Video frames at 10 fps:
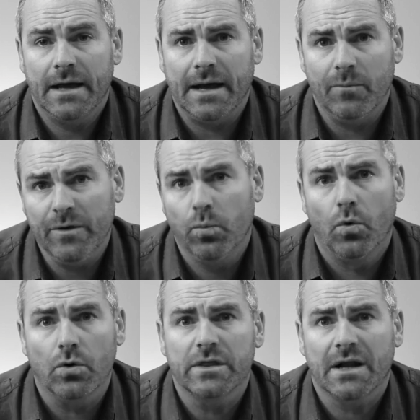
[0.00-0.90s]
And we
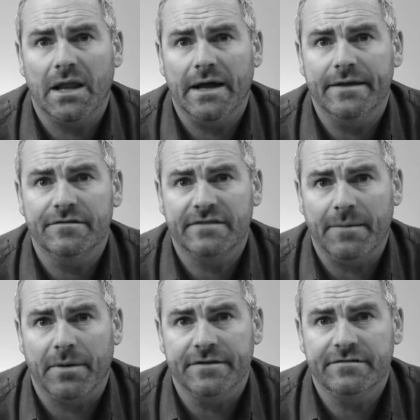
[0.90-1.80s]
walk the client
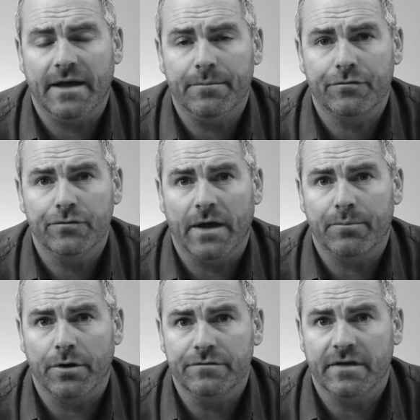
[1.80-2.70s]
step by step through
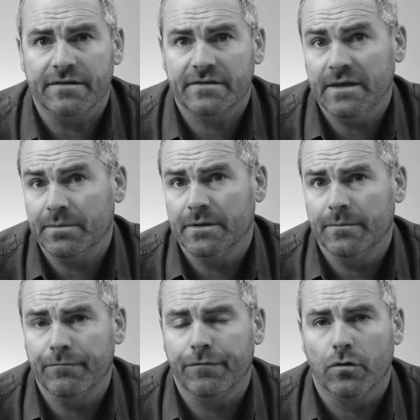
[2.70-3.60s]
that process, keeping them
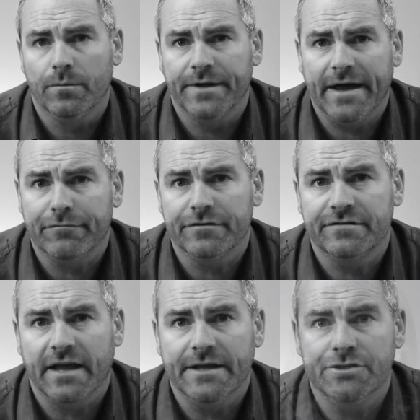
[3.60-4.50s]
informed at every
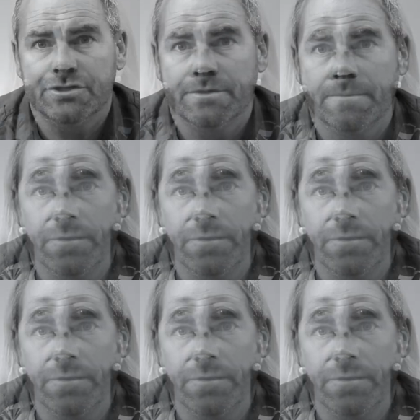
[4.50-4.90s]
stage.